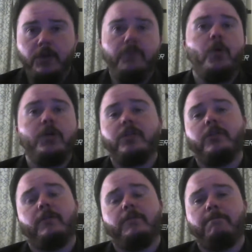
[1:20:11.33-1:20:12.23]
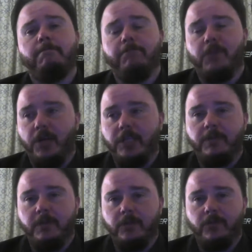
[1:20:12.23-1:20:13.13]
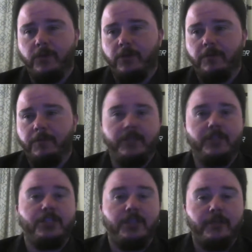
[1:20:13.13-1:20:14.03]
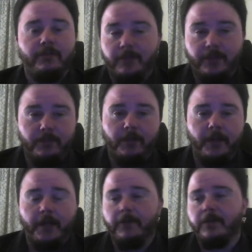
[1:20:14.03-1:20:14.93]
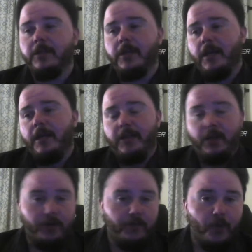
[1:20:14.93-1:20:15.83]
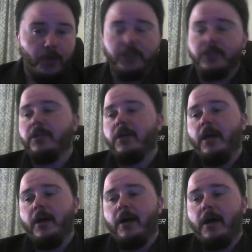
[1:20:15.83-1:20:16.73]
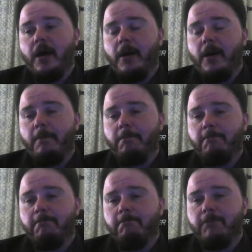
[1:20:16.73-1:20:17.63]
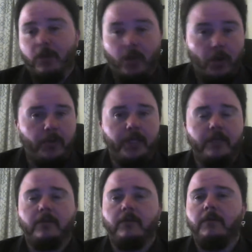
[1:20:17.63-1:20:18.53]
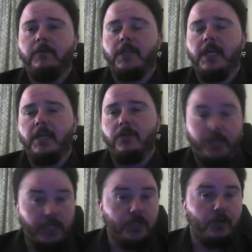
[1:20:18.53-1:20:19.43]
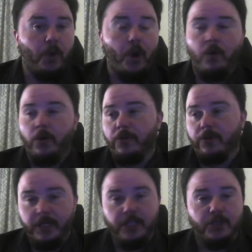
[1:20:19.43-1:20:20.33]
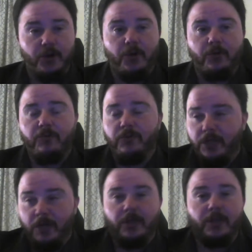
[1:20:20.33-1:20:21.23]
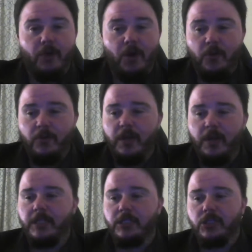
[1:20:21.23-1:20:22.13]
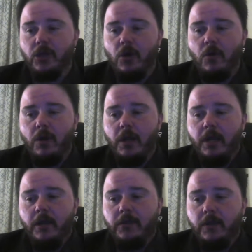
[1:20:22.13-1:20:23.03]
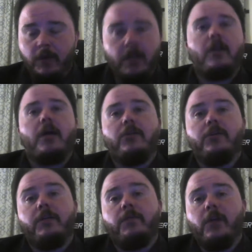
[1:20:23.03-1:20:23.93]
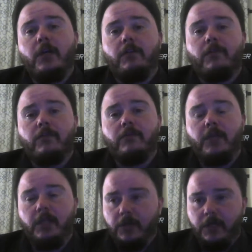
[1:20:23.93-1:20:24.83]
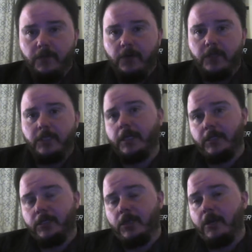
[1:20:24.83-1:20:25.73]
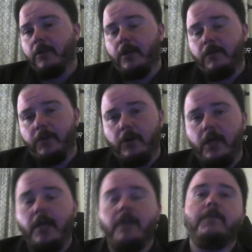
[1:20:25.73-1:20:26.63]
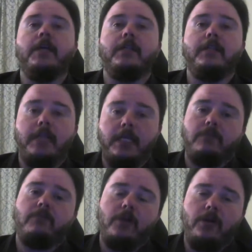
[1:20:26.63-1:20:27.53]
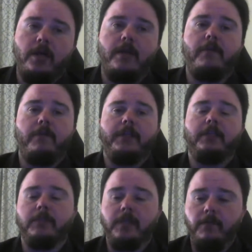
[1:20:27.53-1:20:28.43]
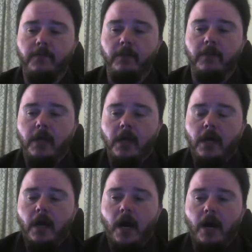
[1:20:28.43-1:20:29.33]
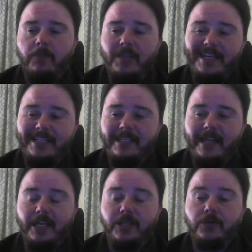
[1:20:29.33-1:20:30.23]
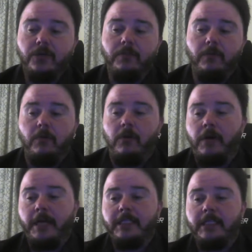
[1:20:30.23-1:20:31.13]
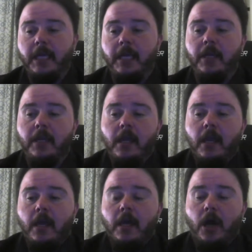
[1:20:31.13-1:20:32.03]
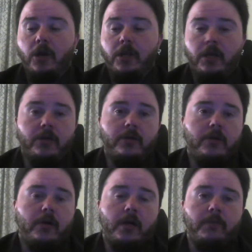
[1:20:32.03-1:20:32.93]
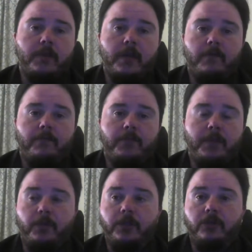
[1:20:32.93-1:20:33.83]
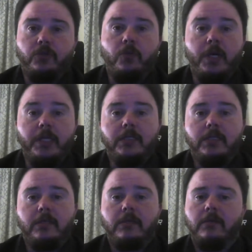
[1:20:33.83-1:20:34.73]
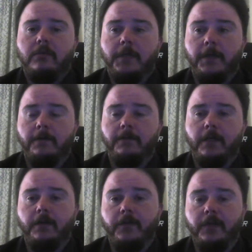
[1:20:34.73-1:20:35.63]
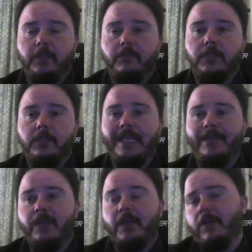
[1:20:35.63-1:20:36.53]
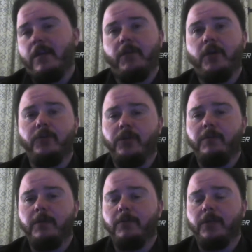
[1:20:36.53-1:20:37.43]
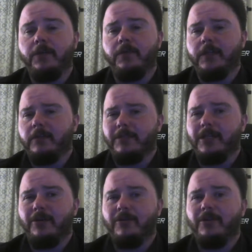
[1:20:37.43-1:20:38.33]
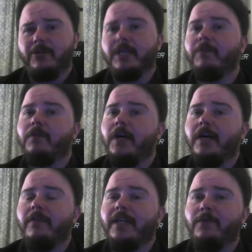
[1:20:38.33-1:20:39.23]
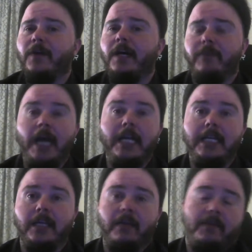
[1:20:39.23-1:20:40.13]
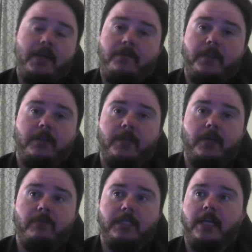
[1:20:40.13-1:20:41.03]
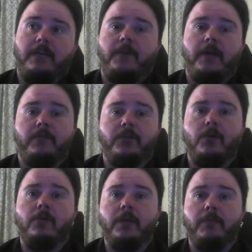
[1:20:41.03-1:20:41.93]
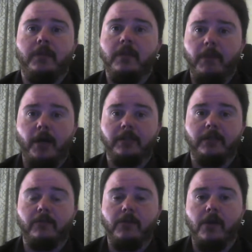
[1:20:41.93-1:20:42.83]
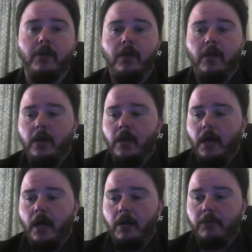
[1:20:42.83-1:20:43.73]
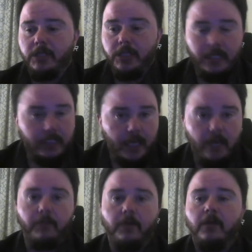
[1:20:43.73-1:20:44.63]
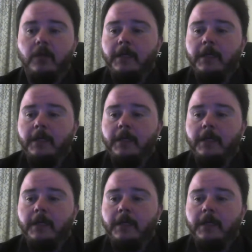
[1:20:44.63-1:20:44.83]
They're divorced. Their husbands were a piece of shit, excuse my language. They're divorced. Um, they're lonely. They, their kids are grown or their kids are nearly grown. And so they went online looking for love and looking for a second shot at love in their life. And that's where a lot of our victims come from. Um, the next age group, I'd say are younger. Um, we have people in their 20s that are that are victims, and then we have a lot of elderly people that are victims that are you know 75, 85, 90. I've had a victim that was 95 years old come to the inbox the other day, um, and she got scammed.